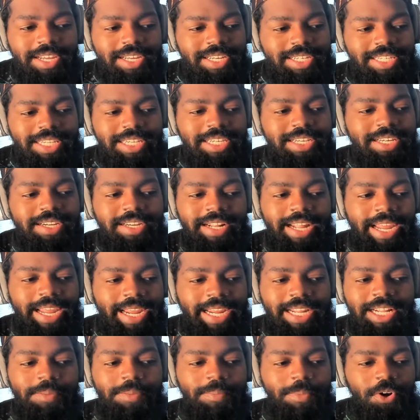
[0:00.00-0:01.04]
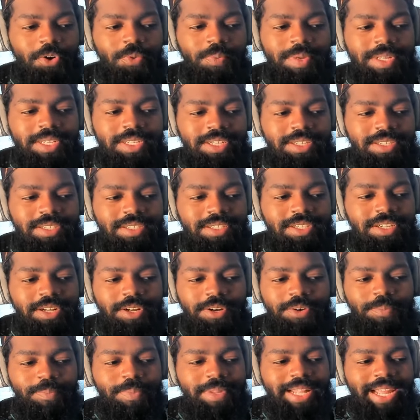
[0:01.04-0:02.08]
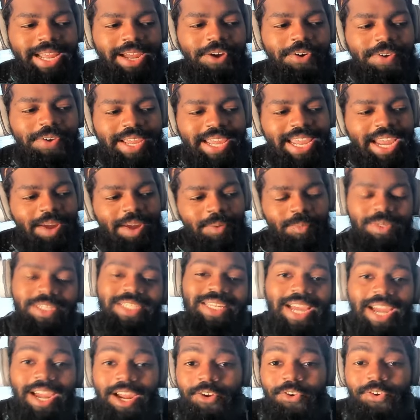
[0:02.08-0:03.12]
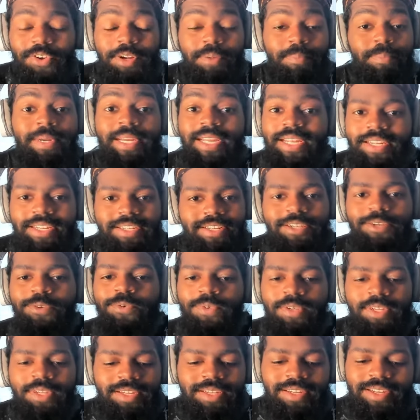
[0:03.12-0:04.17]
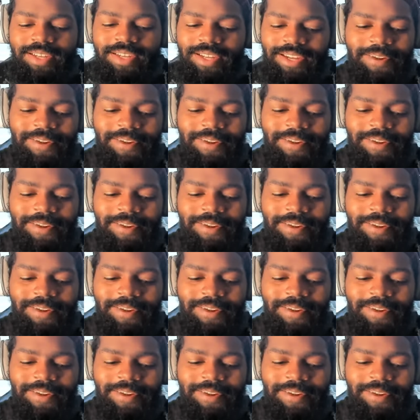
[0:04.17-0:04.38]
she could at any moment just, you know, be like, okay, I'm retiring. But you know what?